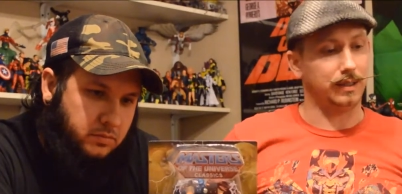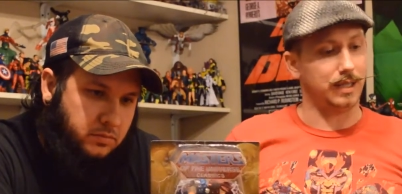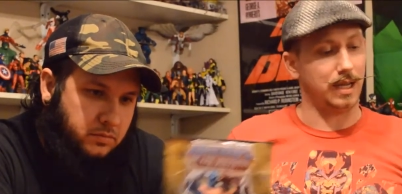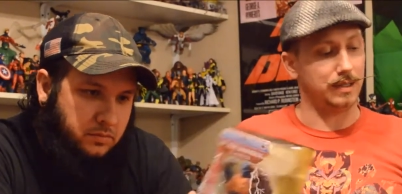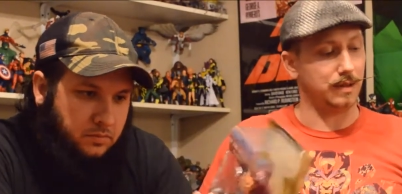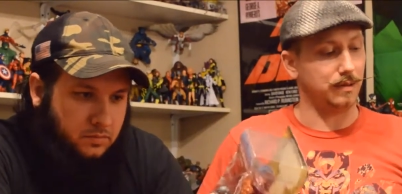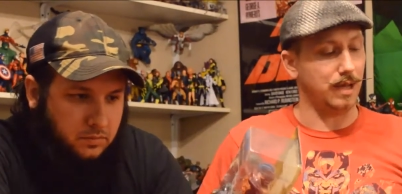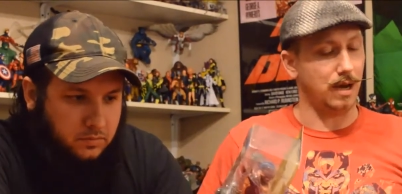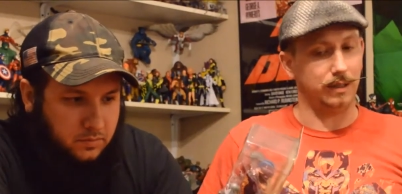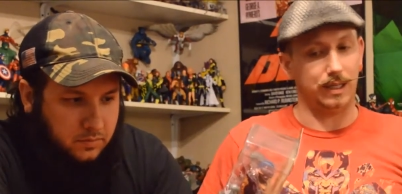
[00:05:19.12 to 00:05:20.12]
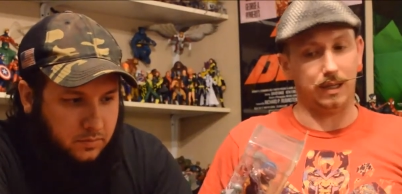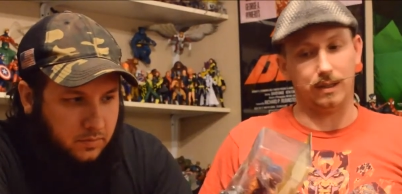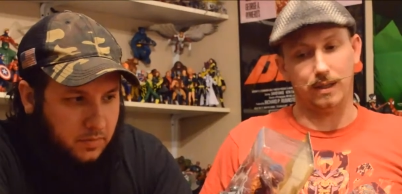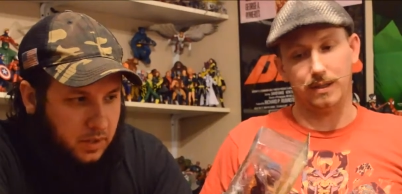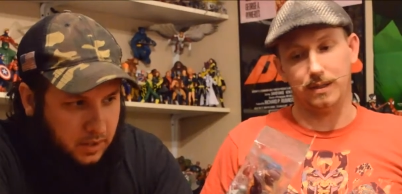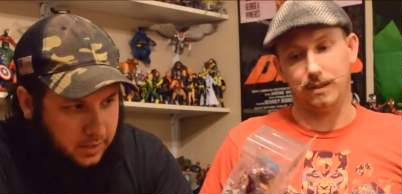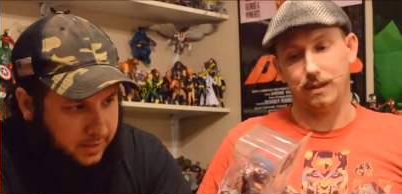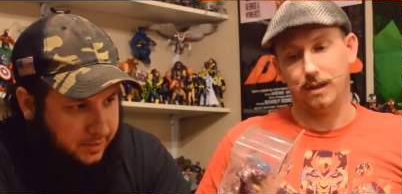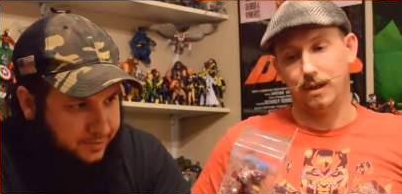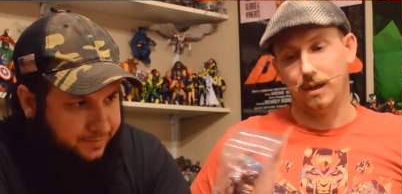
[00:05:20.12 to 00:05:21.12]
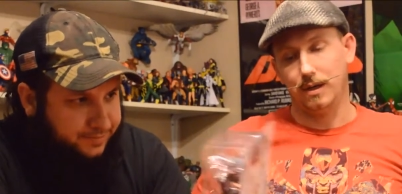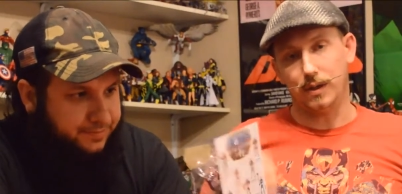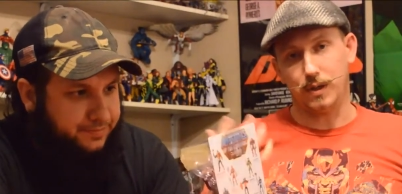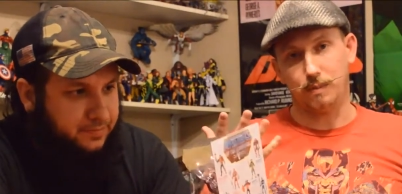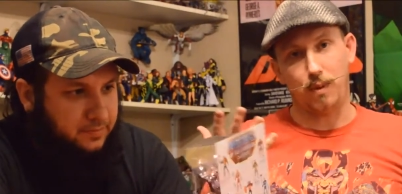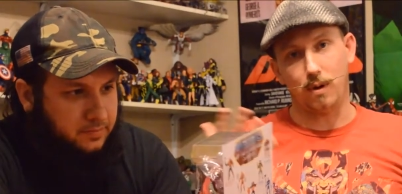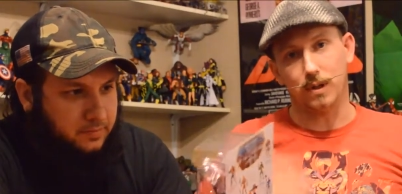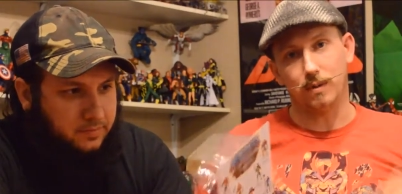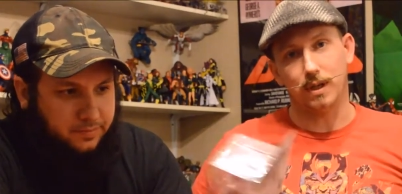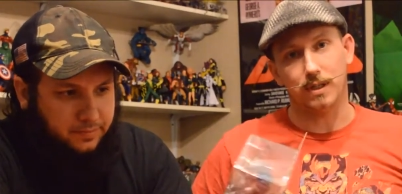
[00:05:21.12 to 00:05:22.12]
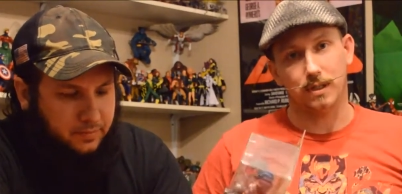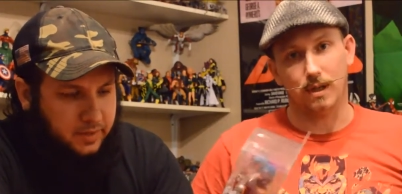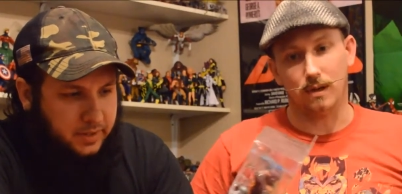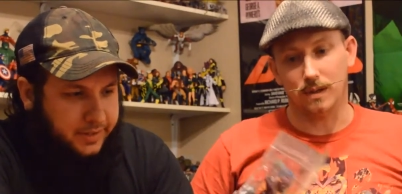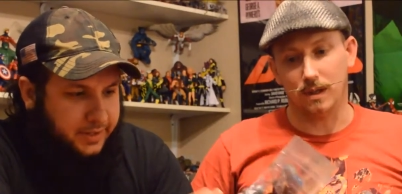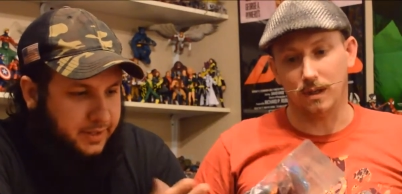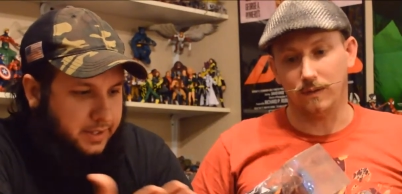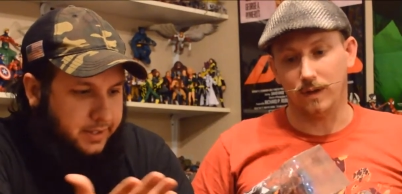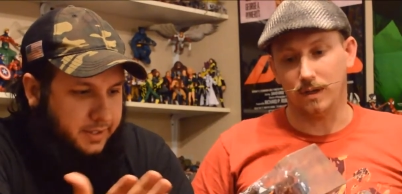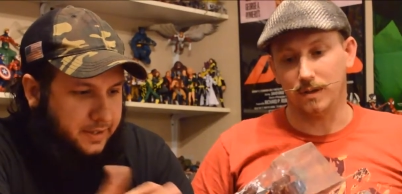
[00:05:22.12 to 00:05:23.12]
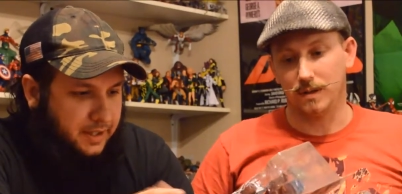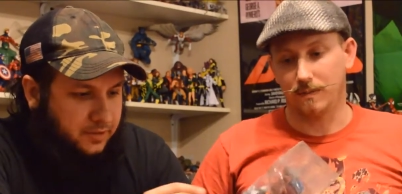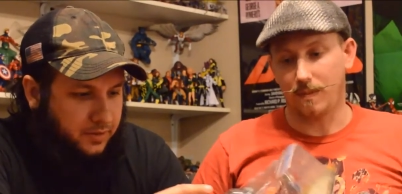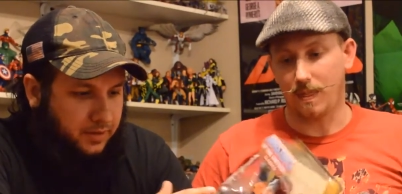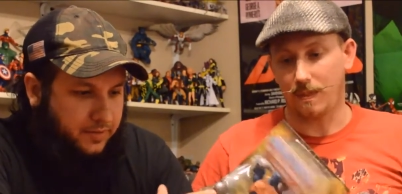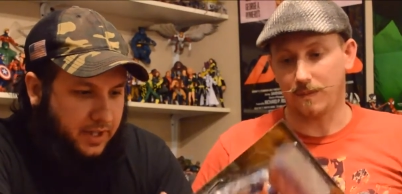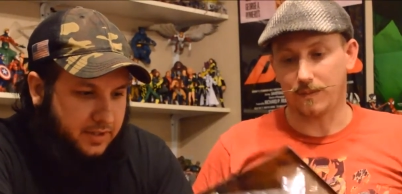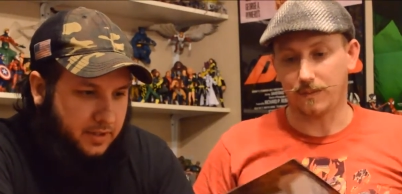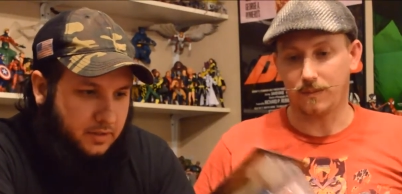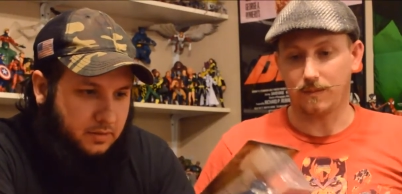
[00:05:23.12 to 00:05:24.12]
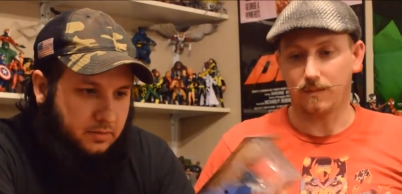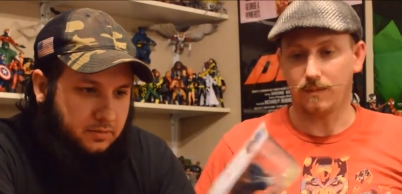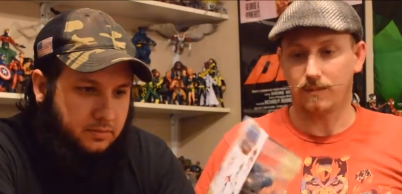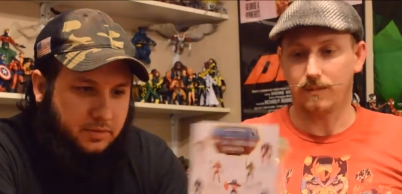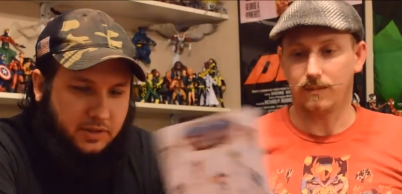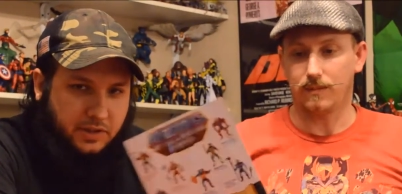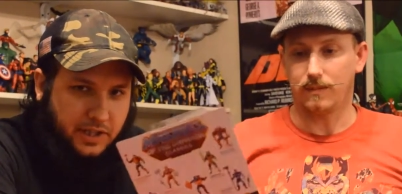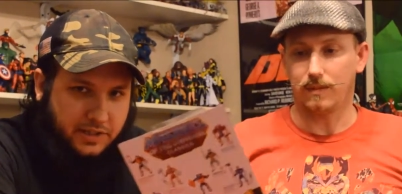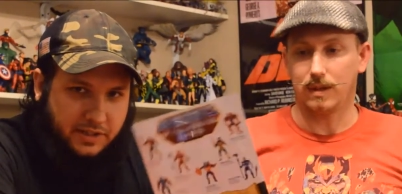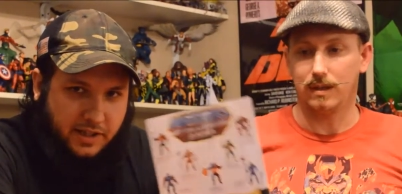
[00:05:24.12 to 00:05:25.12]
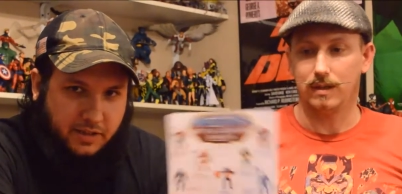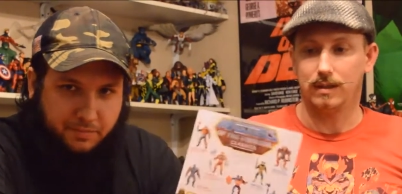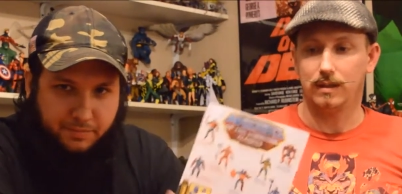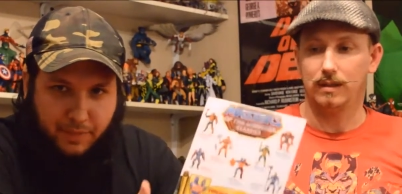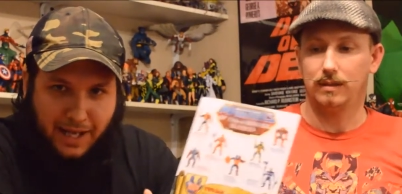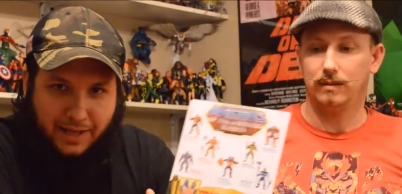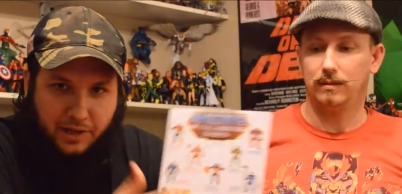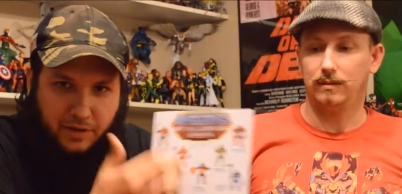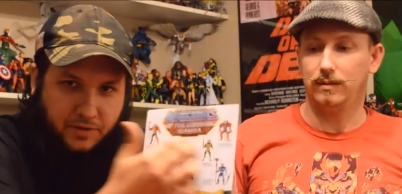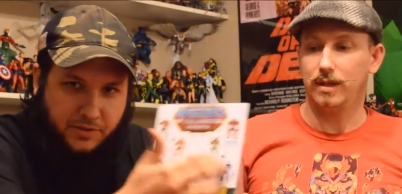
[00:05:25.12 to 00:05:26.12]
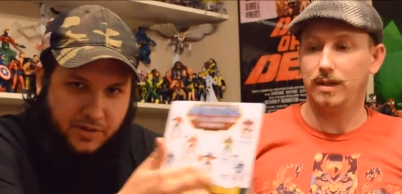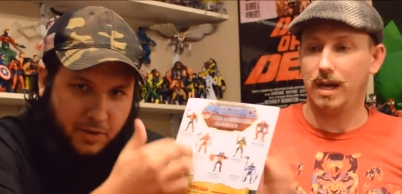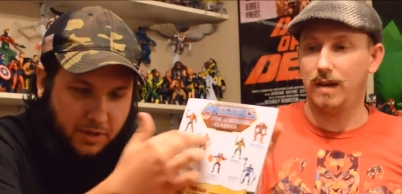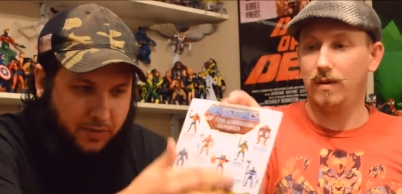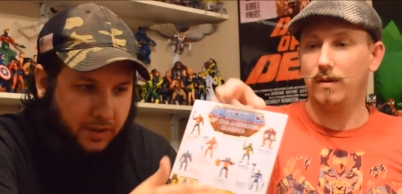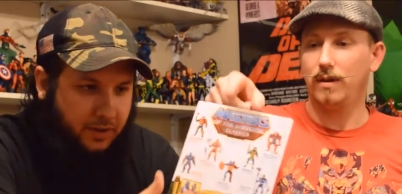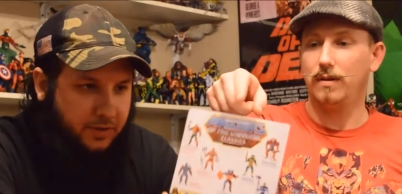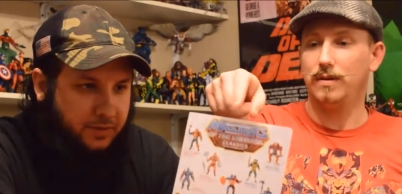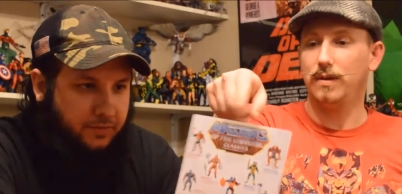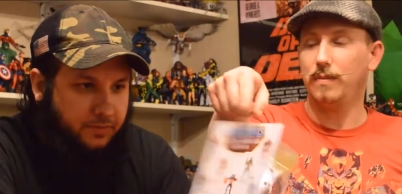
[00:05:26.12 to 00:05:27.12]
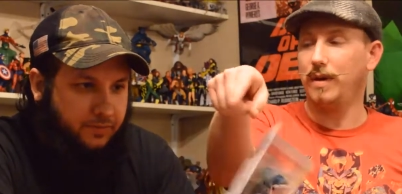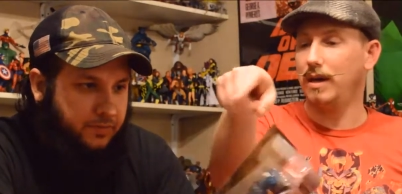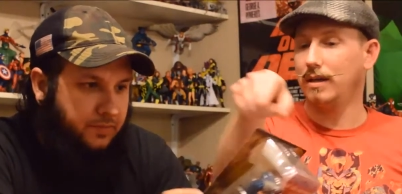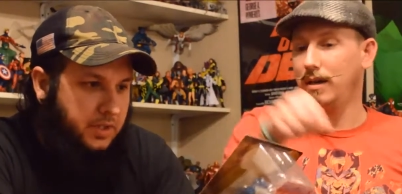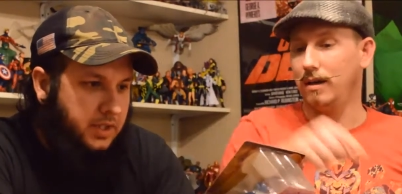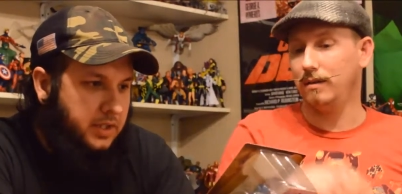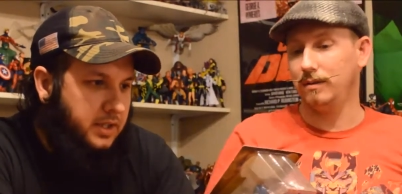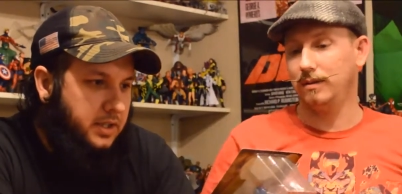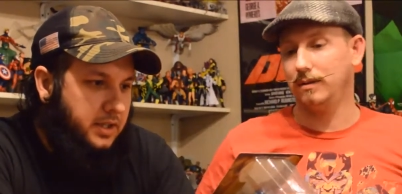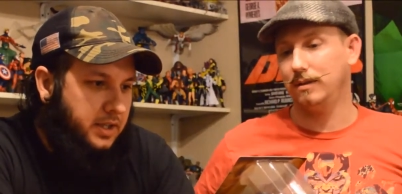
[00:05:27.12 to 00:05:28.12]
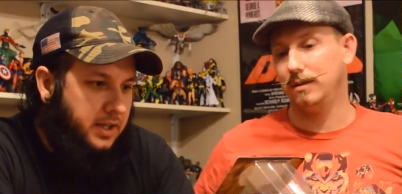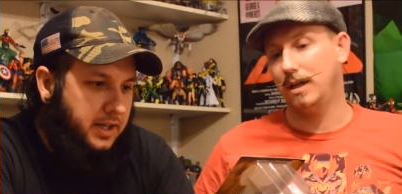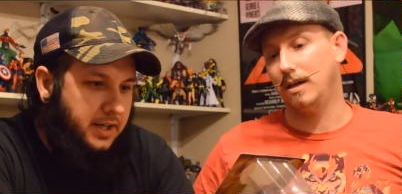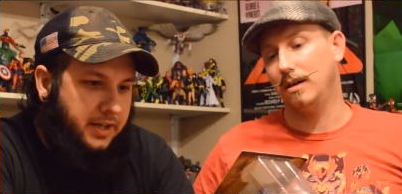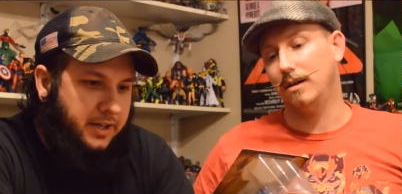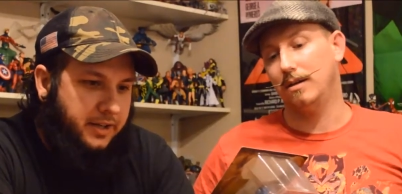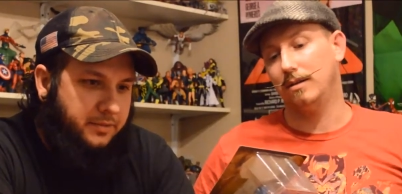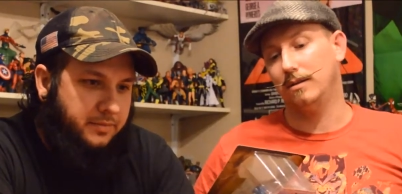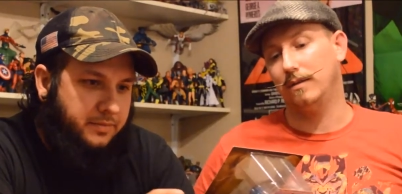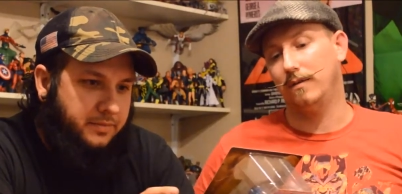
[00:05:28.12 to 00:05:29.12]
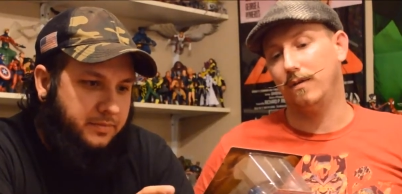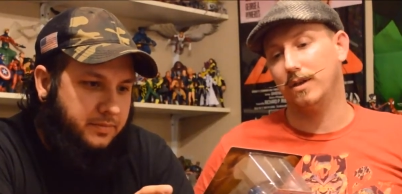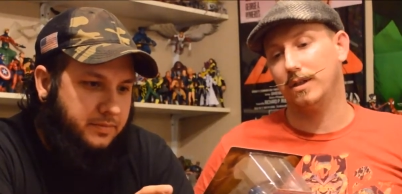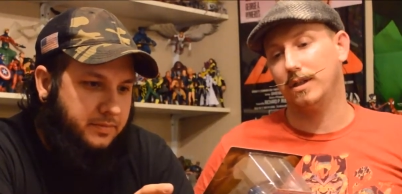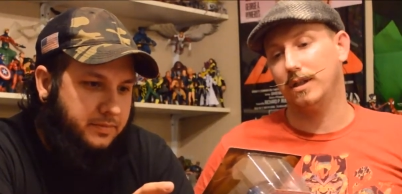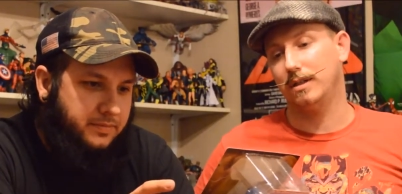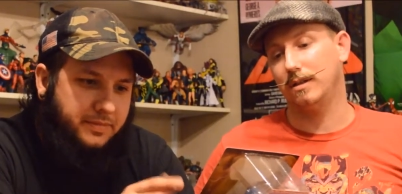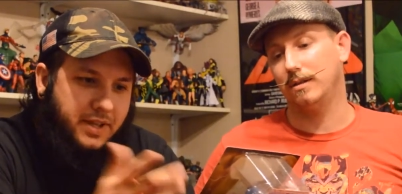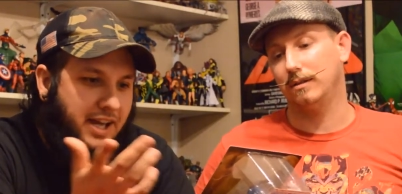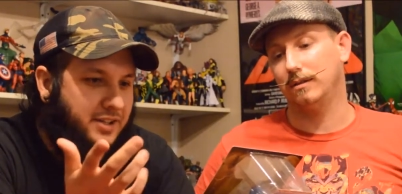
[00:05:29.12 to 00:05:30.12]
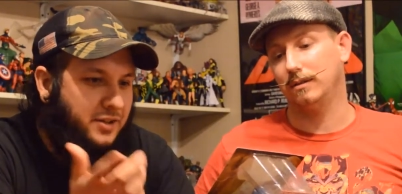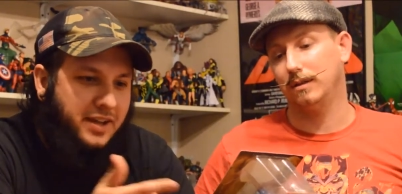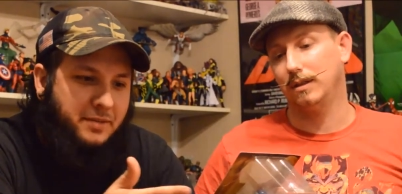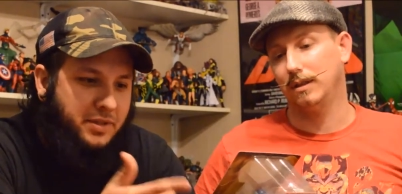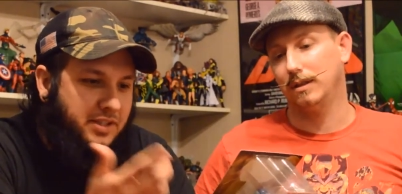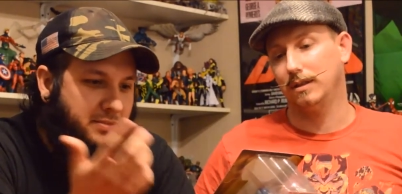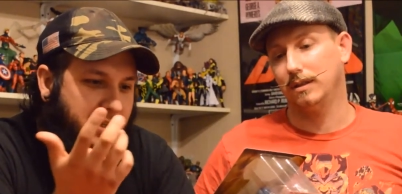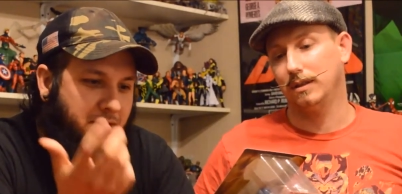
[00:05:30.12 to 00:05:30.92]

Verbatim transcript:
Speaker 1: his hands go out like this. Um, just as posable as, as the other figures. Nothing really fancy. Still got the
Speaker 2: same bio. Do you have all figures.
Speaker 1: those on the back? I don't. Um, no, um, unfortunately, you don't.
Speaker 2: I don't have Beastman